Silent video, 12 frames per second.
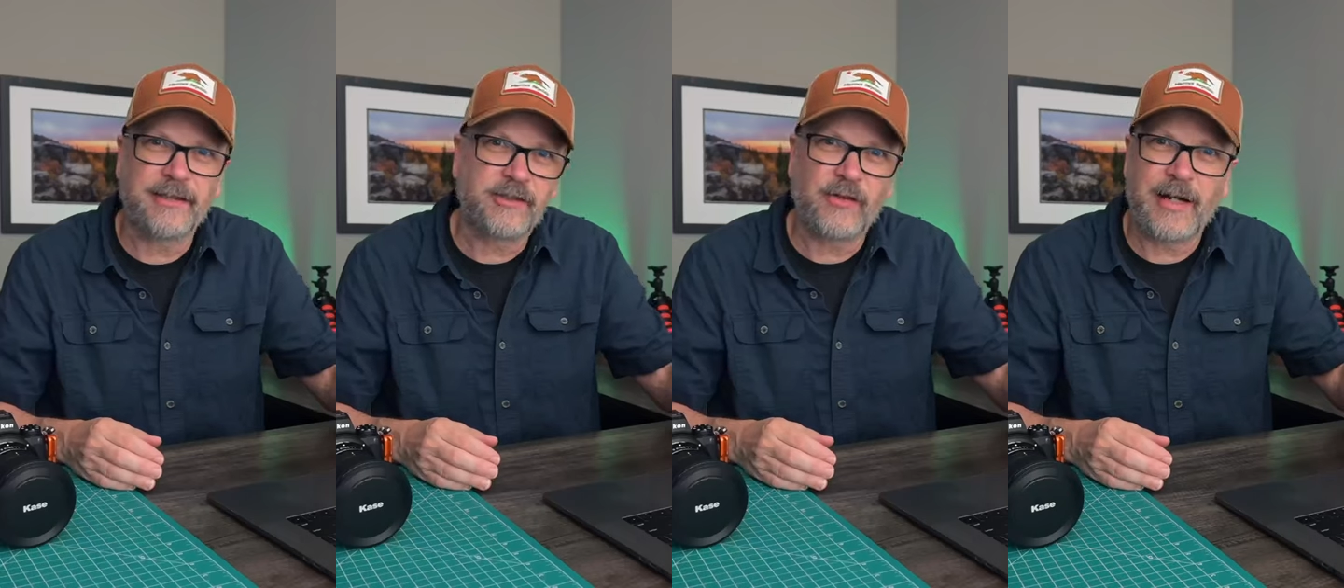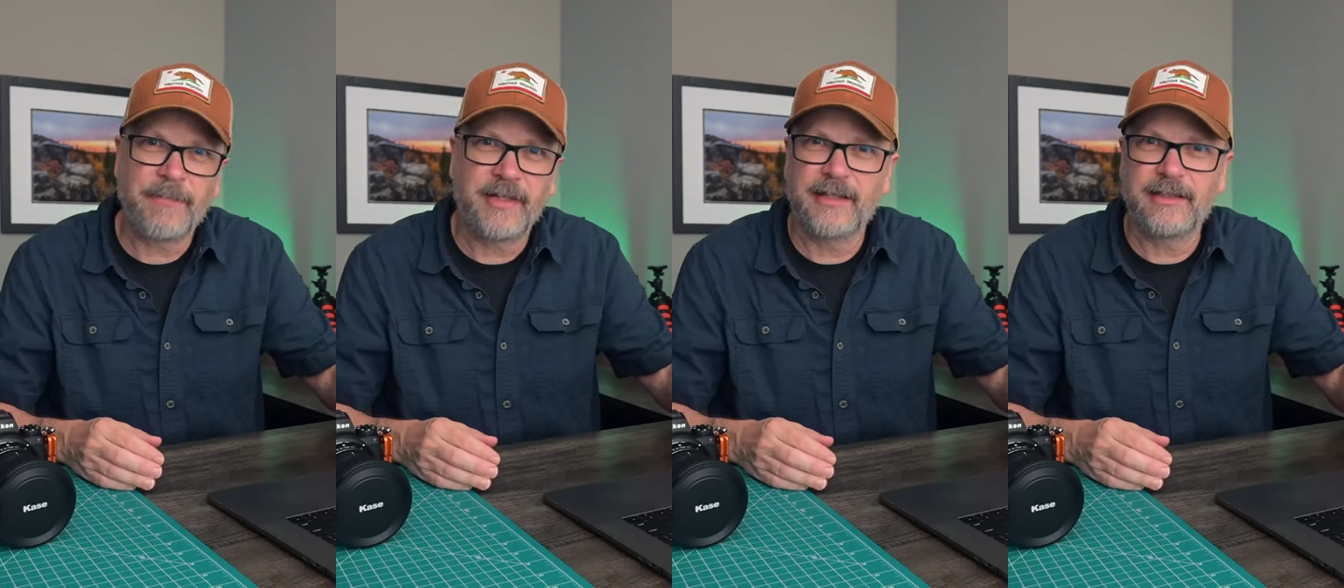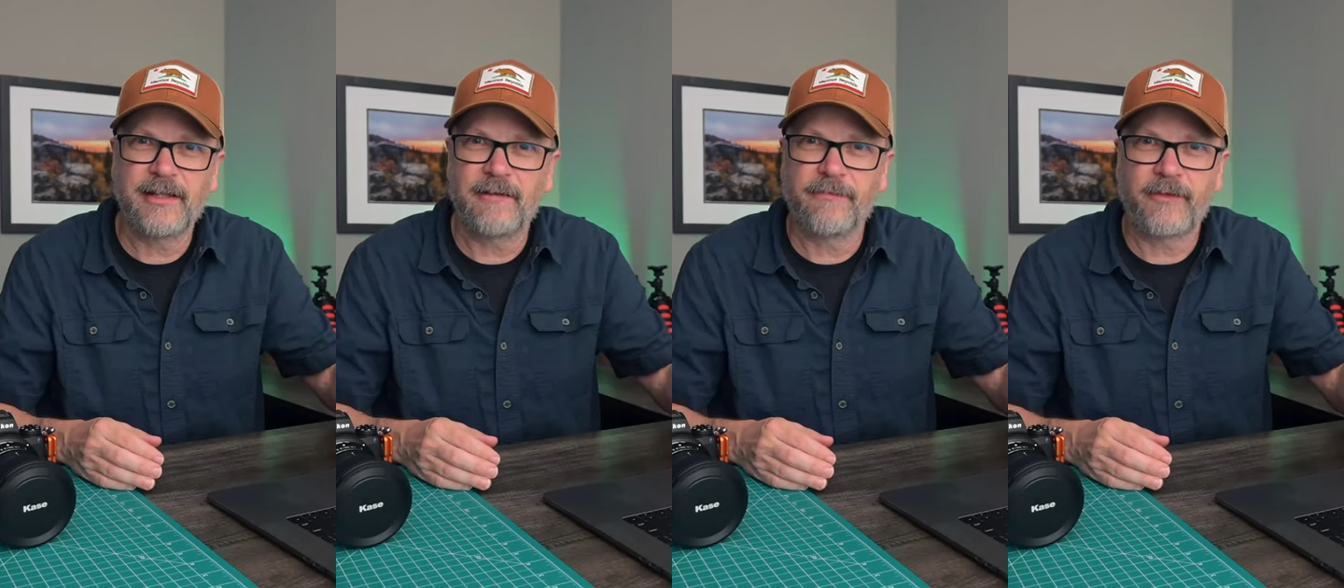that's cropping
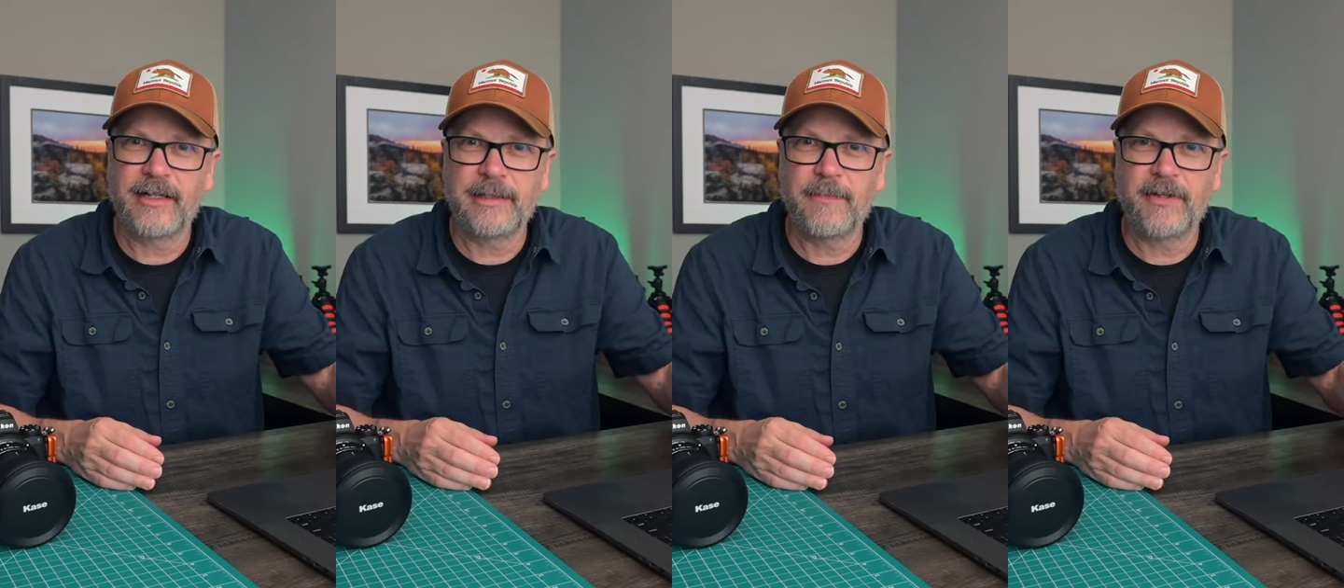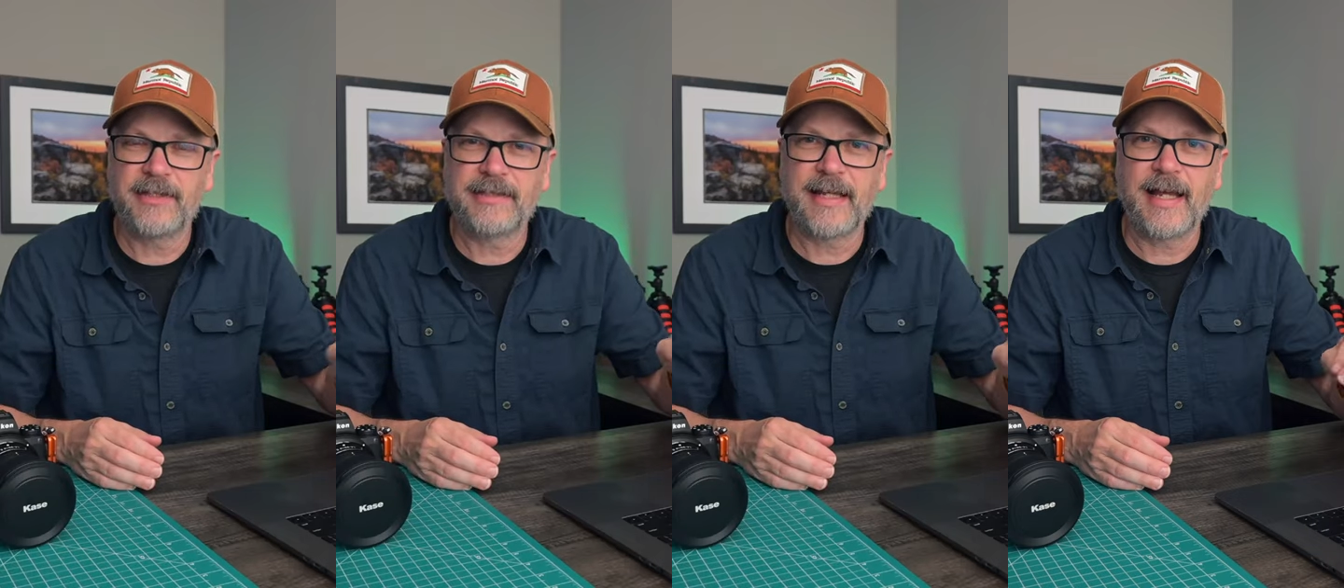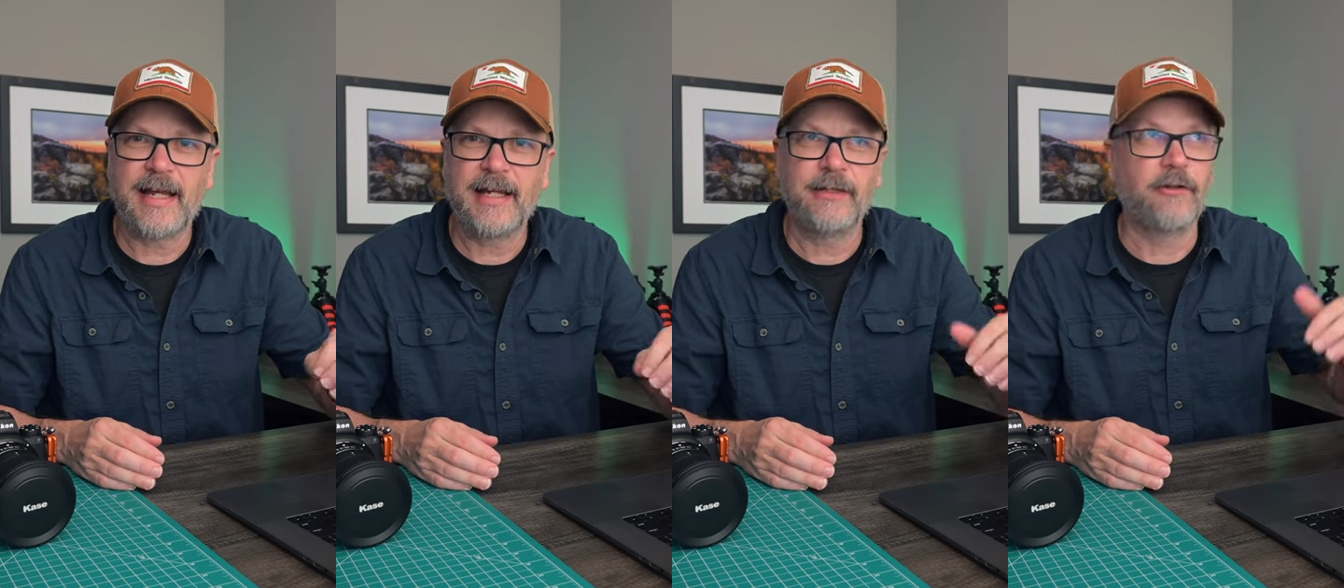into the frame on the side?